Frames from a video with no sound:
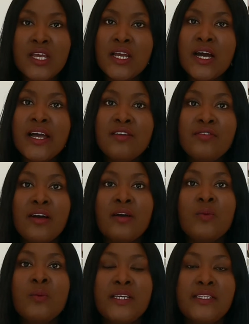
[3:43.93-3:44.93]

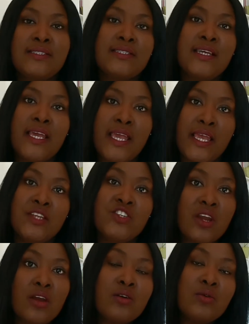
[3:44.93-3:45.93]
However, with a
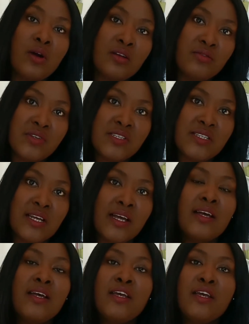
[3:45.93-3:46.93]
general work visa,